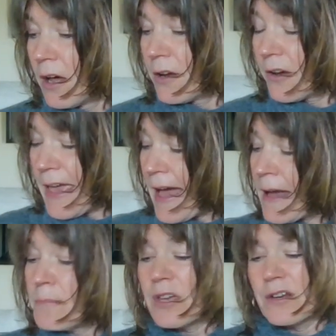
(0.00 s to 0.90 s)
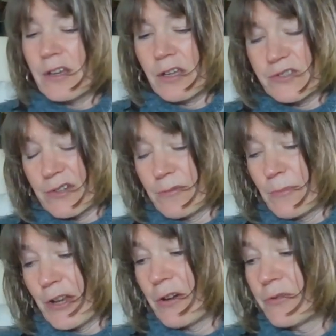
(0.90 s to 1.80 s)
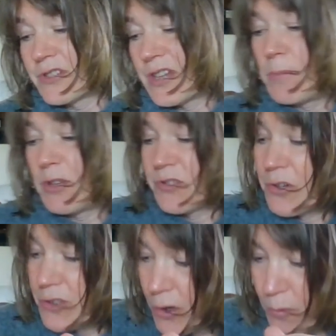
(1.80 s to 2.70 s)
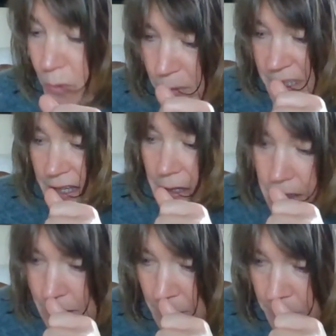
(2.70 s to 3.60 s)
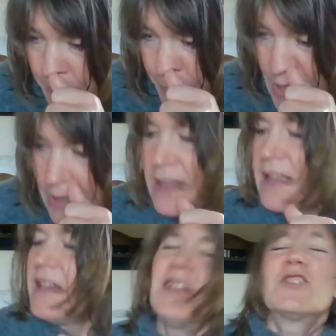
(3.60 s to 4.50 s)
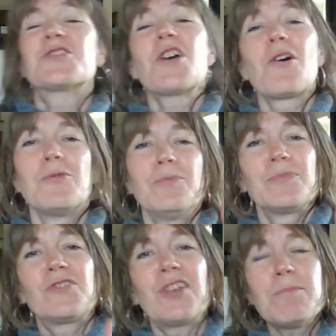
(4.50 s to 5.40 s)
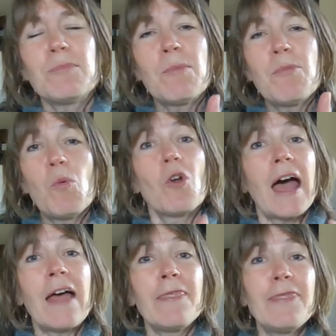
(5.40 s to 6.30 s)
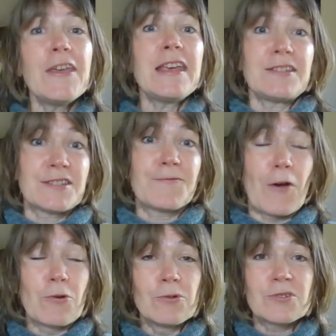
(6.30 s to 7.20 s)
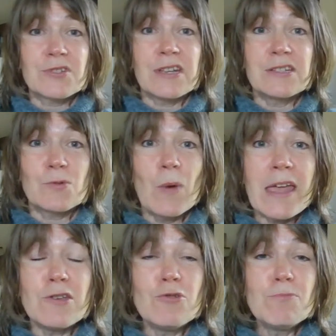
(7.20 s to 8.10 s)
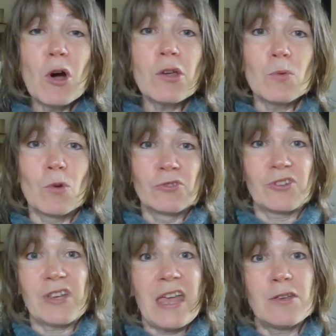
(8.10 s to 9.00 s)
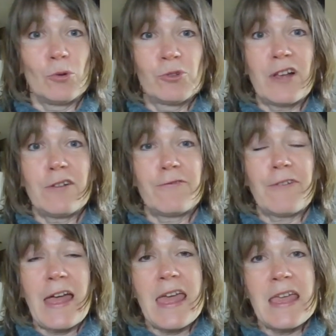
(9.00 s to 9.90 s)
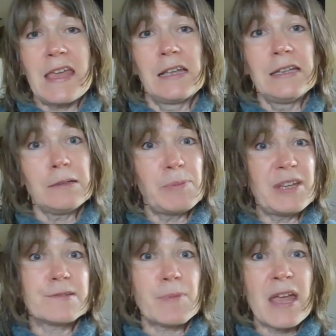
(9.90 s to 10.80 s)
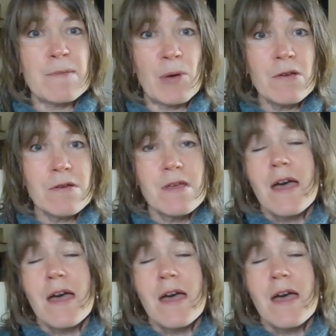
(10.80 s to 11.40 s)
And I am going to consult my notes here because I don't want to miss anything. So tip number one, and this, folks, is where you might want to get yourself a little piece of paper